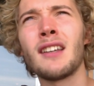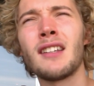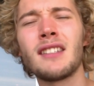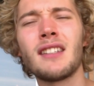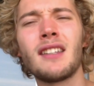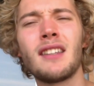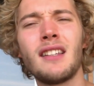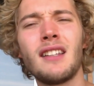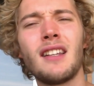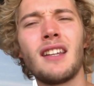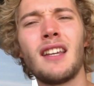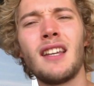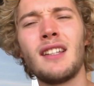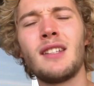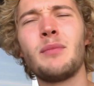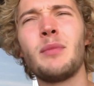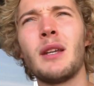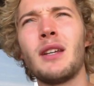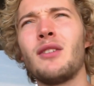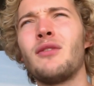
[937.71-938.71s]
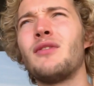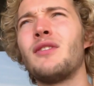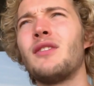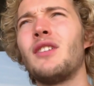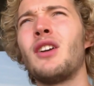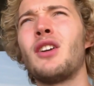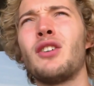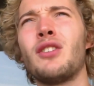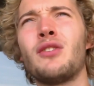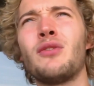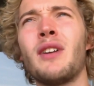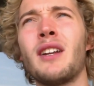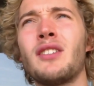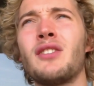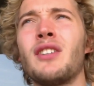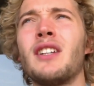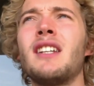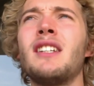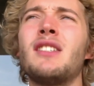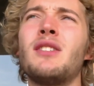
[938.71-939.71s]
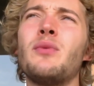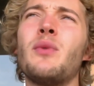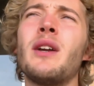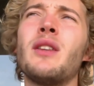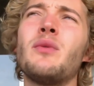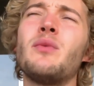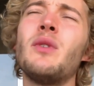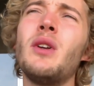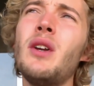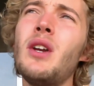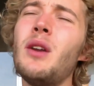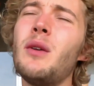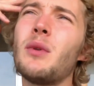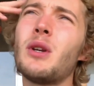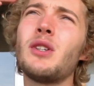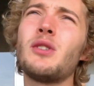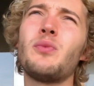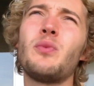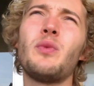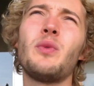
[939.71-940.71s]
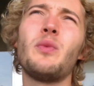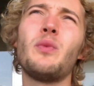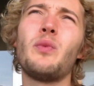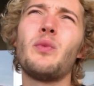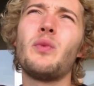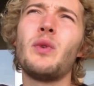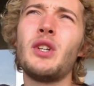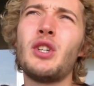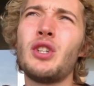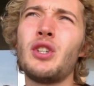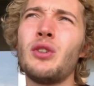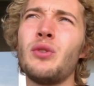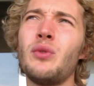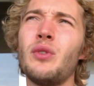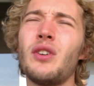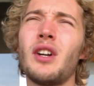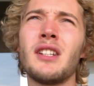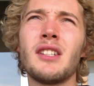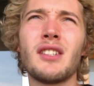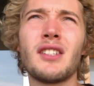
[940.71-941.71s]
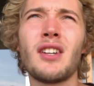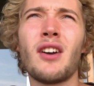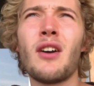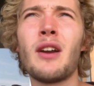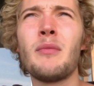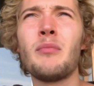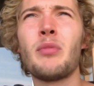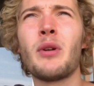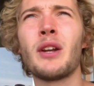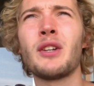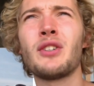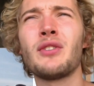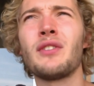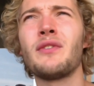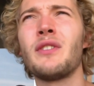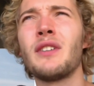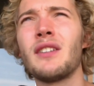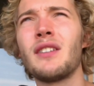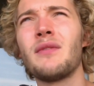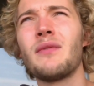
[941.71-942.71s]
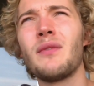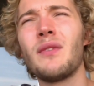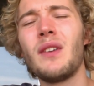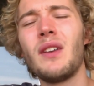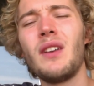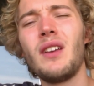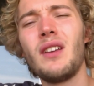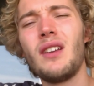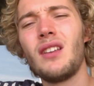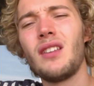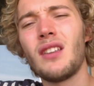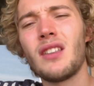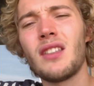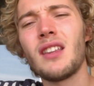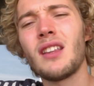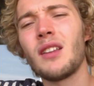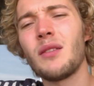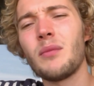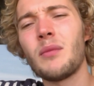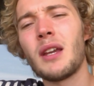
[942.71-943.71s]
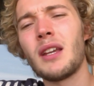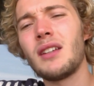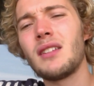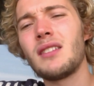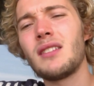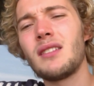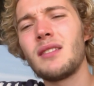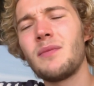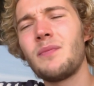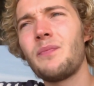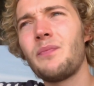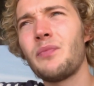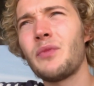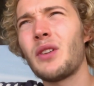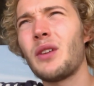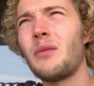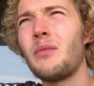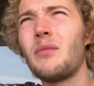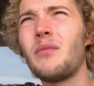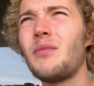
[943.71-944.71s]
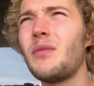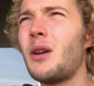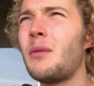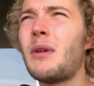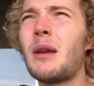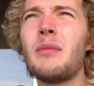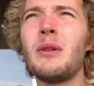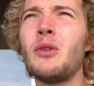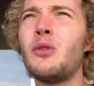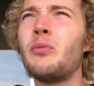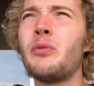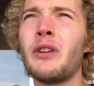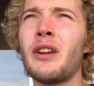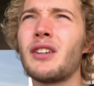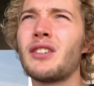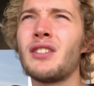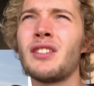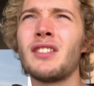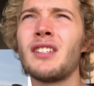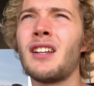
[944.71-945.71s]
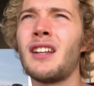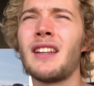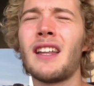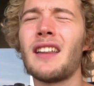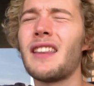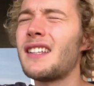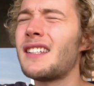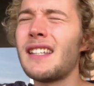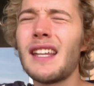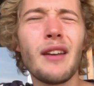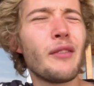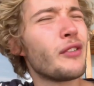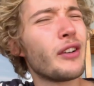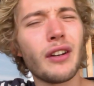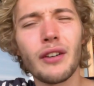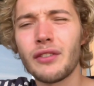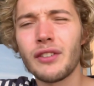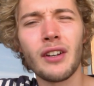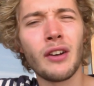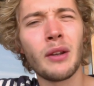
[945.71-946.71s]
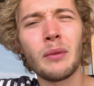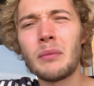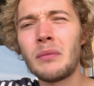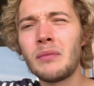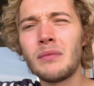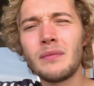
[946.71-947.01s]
Because I think the key to being a good director, at least the way that, because we shoot under time pressure, I think that the thing that makes, and maybe all productions are like that, there's never enough time.